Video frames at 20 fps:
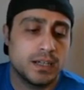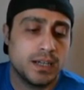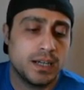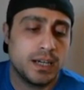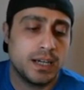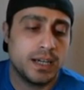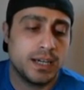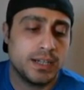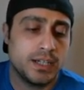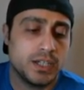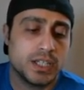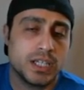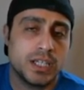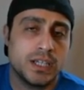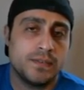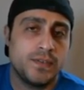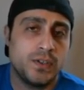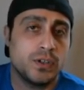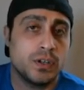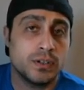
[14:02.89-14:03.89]
And
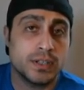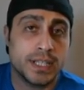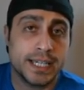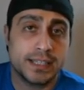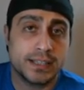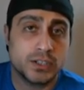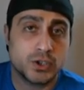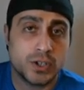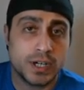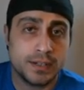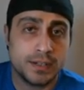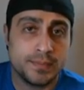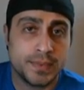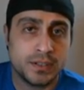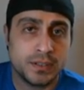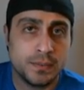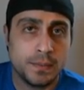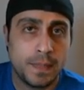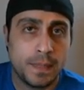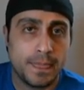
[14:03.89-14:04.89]
if you don't like the
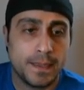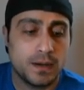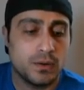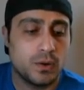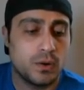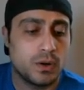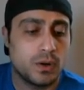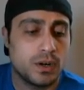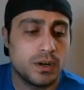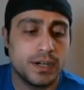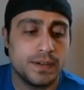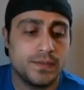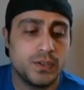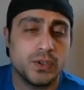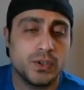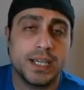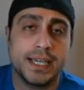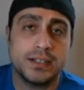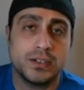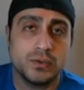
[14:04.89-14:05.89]
treadmill, or if
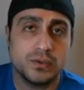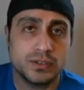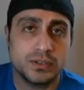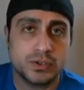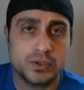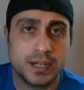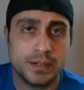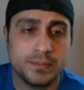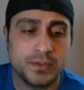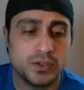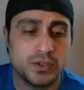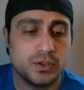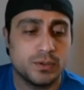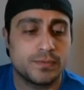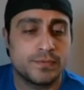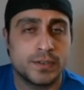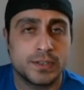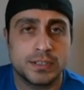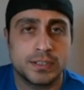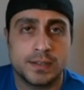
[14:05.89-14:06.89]
you can't do the treadmill, you
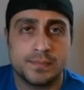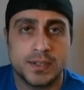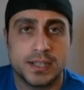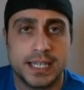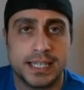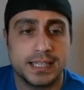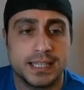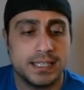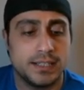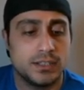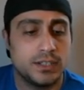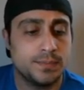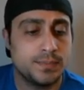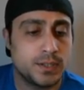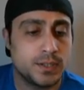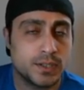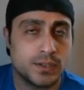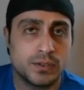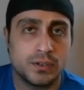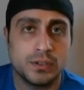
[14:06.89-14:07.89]
prefer something like the
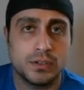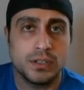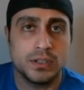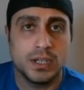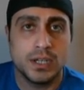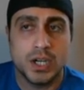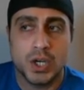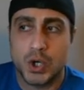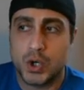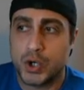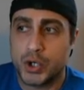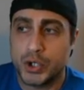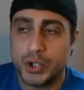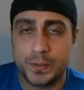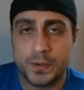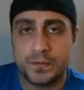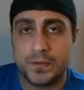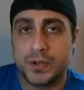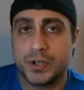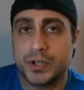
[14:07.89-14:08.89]
elliptical, or you
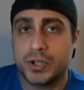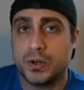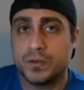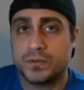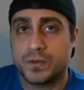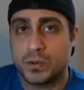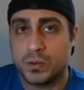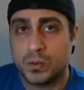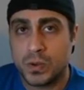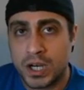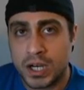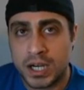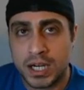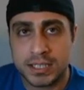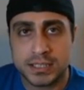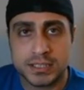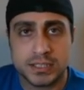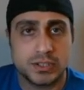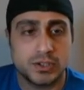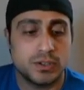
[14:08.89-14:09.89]
prefer to go for
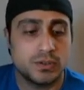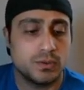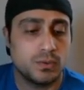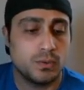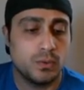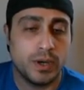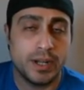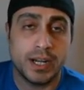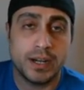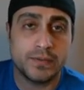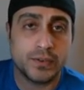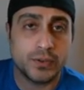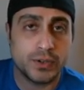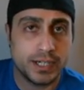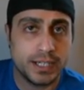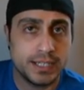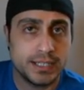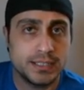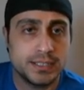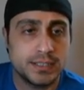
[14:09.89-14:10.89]
walks or whatever
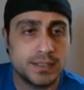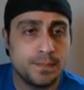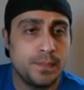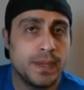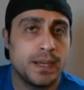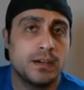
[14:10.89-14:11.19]
it is,